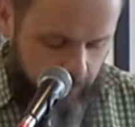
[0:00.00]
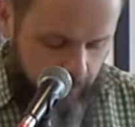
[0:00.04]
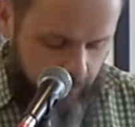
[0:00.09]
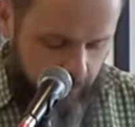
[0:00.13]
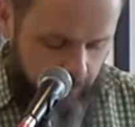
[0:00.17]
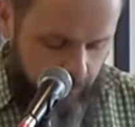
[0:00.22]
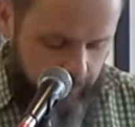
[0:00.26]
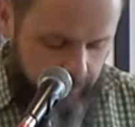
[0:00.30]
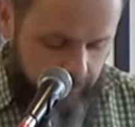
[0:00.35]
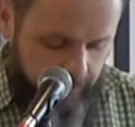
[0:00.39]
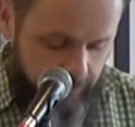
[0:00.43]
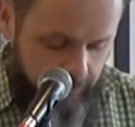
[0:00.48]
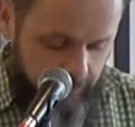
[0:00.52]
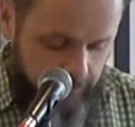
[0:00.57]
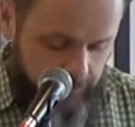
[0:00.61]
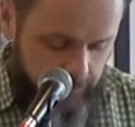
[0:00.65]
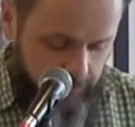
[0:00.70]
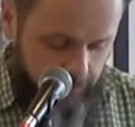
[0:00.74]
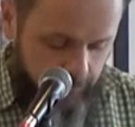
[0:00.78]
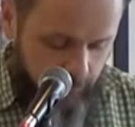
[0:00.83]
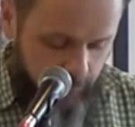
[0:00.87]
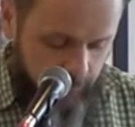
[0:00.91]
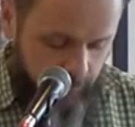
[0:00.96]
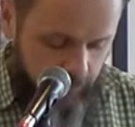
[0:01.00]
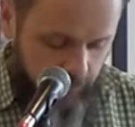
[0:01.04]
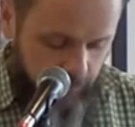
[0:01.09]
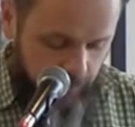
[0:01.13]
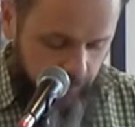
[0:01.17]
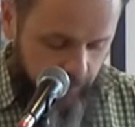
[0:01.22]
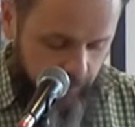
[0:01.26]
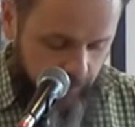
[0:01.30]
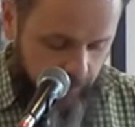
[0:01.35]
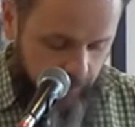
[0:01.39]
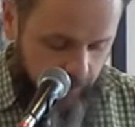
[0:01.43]
My tears have
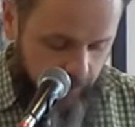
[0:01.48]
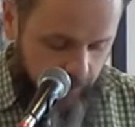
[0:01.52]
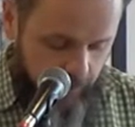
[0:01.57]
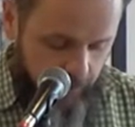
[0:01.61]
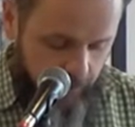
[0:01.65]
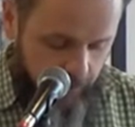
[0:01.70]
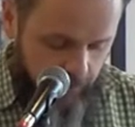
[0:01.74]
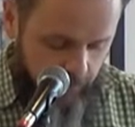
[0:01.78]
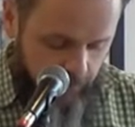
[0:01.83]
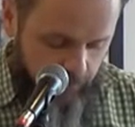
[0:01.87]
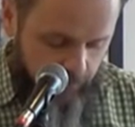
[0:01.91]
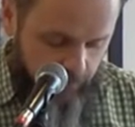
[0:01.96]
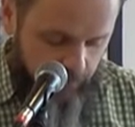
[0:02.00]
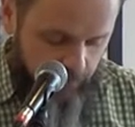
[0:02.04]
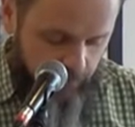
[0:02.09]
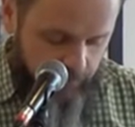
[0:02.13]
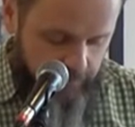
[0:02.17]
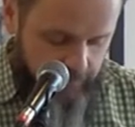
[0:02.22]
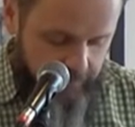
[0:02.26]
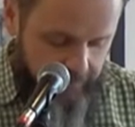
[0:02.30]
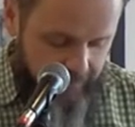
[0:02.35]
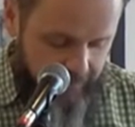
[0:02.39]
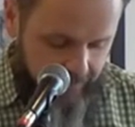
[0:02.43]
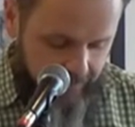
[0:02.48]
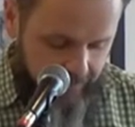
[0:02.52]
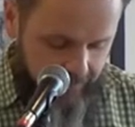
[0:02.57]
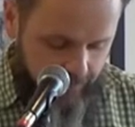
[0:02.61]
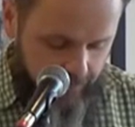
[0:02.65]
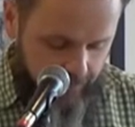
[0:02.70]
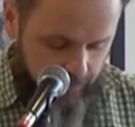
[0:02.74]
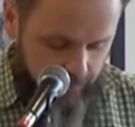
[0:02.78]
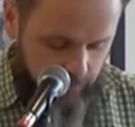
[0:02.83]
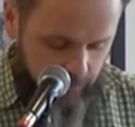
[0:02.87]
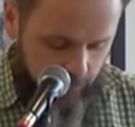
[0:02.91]
been uh, my food day and
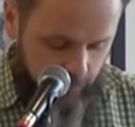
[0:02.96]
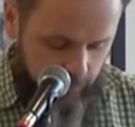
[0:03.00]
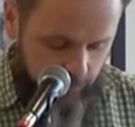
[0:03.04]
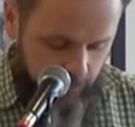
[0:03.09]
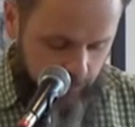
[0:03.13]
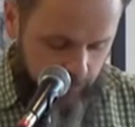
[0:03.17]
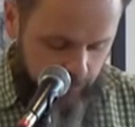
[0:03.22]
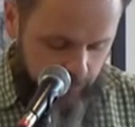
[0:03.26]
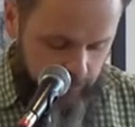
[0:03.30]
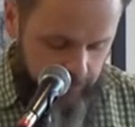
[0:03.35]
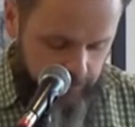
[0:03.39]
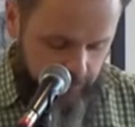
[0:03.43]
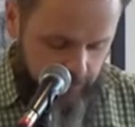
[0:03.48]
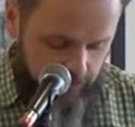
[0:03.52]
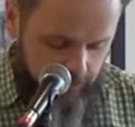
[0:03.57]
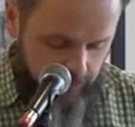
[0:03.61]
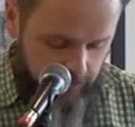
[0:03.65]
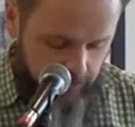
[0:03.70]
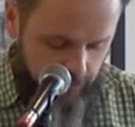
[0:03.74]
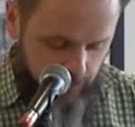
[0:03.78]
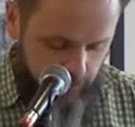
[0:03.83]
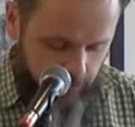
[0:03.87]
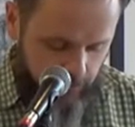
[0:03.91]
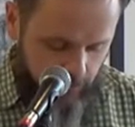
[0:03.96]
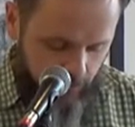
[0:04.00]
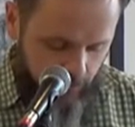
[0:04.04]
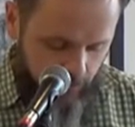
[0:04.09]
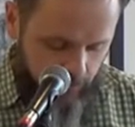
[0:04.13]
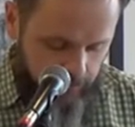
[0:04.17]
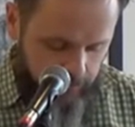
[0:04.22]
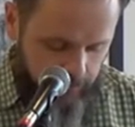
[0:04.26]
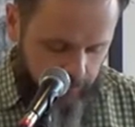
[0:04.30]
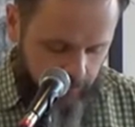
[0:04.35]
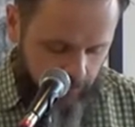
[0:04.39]
night, but people say to me
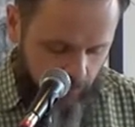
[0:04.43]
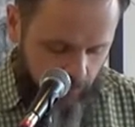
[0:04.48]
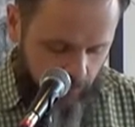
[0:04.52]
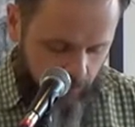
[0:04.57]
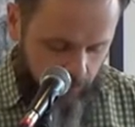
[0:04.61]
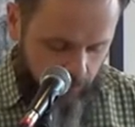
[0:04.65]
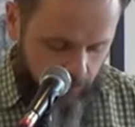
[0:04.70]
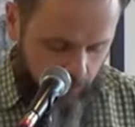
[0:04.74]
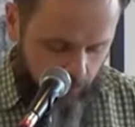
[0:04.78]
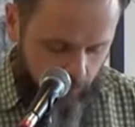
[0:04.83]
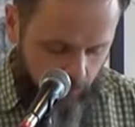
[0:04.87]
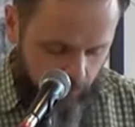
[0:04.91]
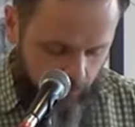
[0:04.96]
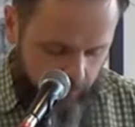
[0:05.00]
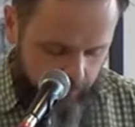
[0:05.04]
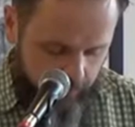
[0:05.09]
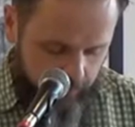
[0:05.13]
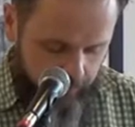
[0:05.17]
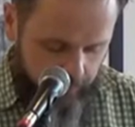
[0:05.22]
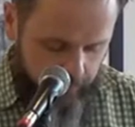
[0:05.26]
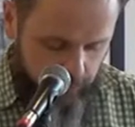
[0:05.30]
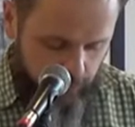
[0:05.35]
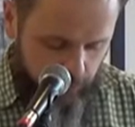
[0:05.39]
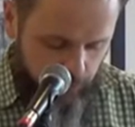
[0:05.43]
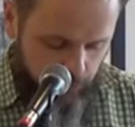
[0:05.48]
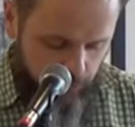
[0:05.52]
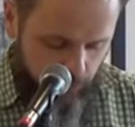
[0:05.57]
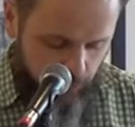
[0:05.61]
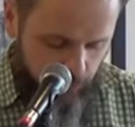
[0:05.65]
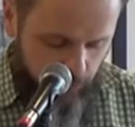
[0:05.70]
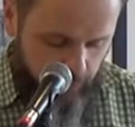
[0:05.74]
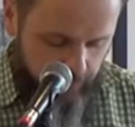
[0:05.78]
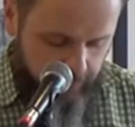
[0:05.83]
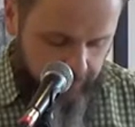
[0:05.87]
all day long, Where is your
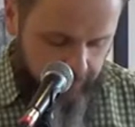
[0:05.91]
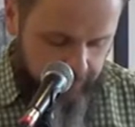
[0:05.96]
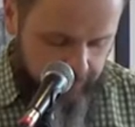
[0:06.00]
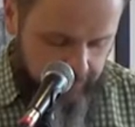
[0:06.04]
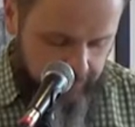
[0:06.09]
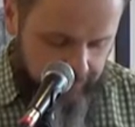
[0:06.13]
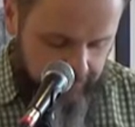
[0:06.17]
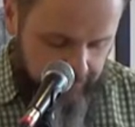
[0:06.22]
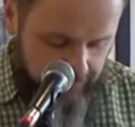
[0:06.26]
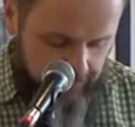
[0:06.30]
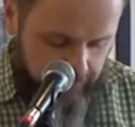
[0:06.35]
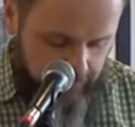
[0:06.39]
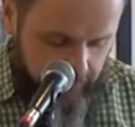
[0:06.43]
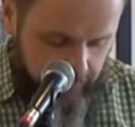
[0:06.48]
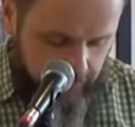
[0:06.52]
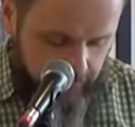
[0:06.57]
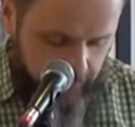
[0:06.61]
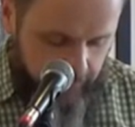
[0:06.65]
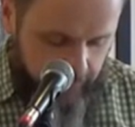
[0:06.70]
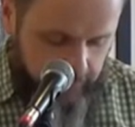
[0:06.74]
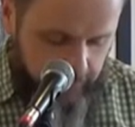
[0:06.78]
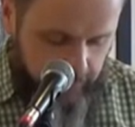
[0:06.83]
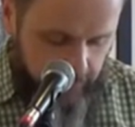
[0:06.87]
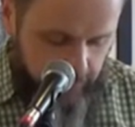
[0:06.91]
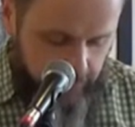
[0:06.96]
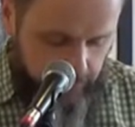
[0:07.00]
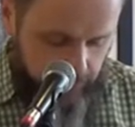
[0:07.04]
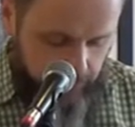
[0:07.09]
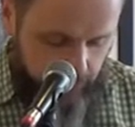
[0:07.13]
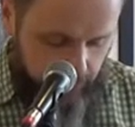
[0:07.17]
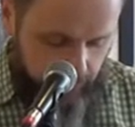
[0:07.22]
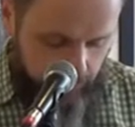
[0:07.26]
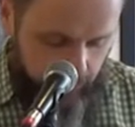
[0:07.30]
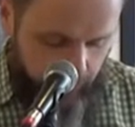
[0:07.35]
God? These things
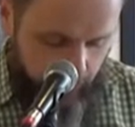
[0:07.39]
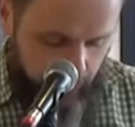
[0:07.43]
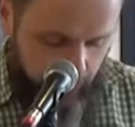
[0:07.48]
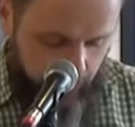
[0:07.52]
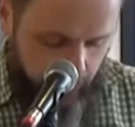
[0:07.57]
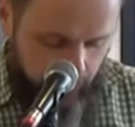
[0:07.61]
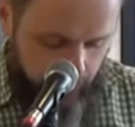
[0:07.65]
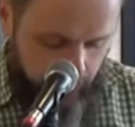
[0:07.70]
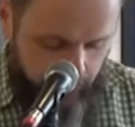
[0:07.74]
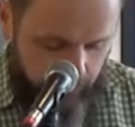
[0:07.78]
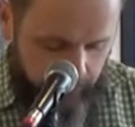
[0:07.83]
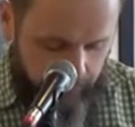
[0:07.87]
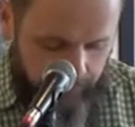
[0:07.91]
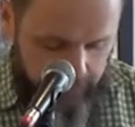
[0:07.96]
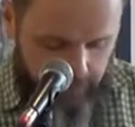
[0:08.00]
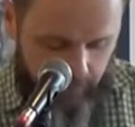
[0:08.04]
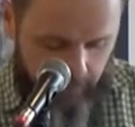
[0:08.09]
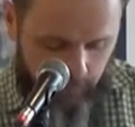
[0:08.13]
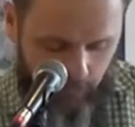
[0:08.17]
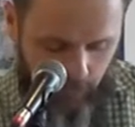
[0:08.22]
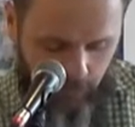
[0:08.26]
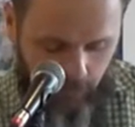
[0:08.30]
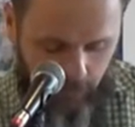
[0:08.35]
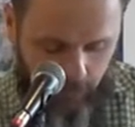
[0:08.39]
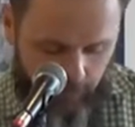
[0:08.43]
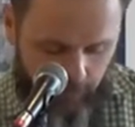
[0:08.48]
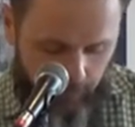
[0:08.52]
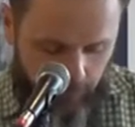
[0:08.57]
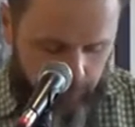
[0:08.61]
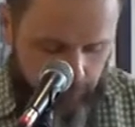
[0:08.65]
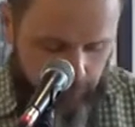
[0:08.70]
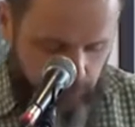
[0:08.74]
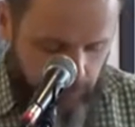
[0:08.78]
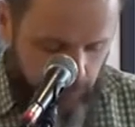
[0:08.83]
I remember as I pour out
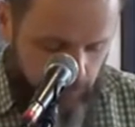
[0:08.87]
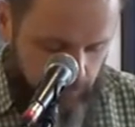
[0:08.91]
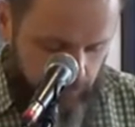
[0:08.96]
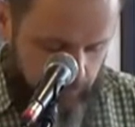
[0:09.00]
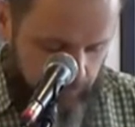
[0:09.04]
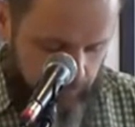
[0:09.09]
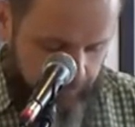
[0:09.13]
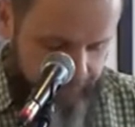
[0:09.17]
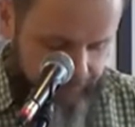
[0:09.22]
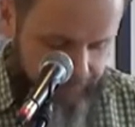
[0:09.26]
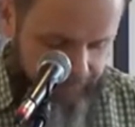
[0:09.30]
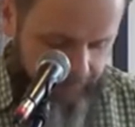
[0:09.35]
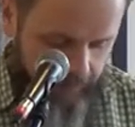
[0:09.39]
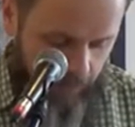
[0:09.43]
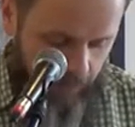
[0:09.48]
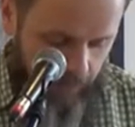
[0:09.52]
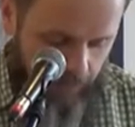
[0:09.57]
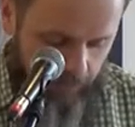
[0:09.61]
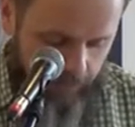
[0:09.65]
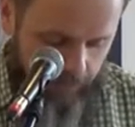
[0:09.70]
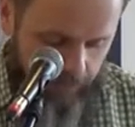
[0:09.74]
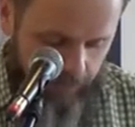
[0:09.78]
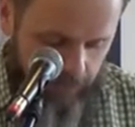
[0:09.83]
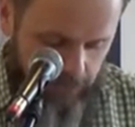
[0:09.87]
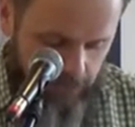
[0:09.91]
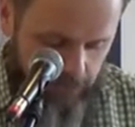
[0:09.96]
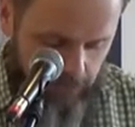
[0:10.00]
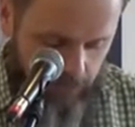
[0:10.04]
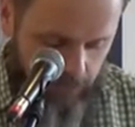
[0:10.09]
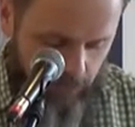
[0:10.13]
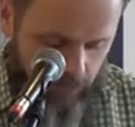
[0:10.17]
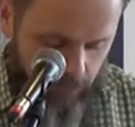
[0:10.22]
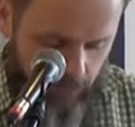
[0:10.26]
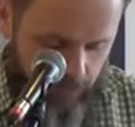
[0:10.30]
my soul, how I
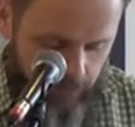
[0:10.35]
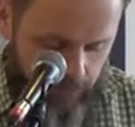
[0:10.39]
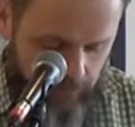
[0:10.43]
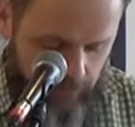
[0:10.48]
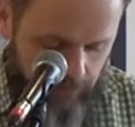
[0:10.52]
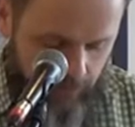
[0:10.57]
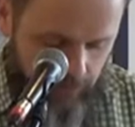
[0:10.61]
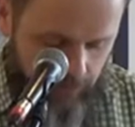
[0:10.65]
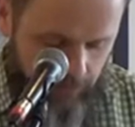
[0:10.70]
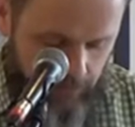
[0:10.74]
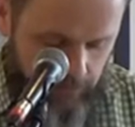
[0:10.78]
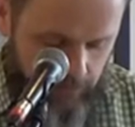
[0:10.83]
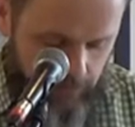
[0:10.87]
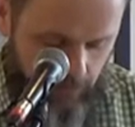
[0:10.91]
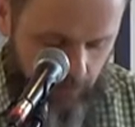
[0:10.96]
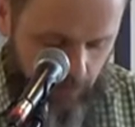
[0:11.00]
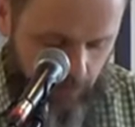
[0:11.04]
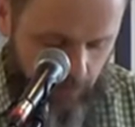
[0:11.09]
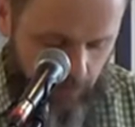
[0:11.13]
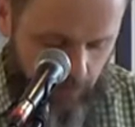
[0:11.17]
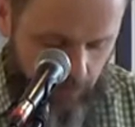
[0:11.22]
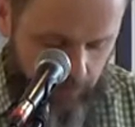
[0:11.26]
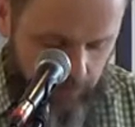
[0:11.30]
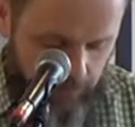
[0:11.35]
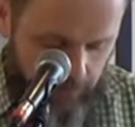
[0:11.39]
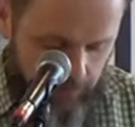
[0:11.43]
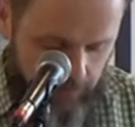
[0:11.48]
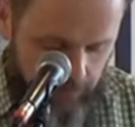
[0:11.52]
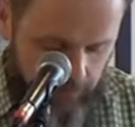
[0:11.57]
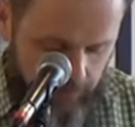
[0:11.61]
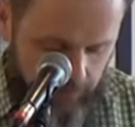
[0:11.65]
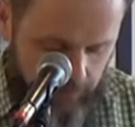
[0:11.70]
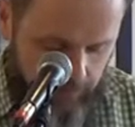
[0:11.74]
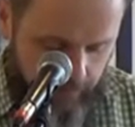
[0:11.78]
used to go to the house of God
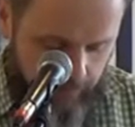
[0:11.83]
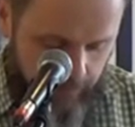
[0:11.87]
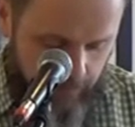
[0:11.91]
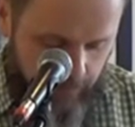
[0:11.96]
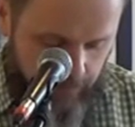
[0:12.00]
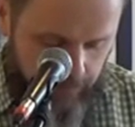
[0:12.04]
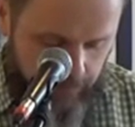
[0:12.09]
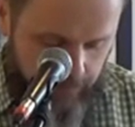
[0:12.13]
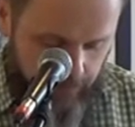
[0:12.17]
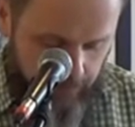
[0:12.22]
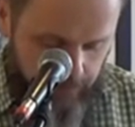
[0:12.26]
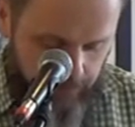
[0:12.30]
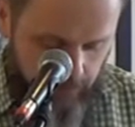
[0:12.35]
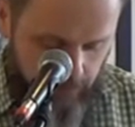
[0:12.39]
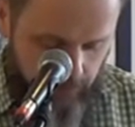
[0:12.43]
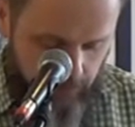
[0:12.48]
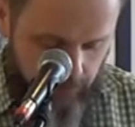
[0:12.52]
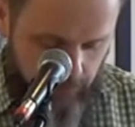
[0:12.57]
under the protection of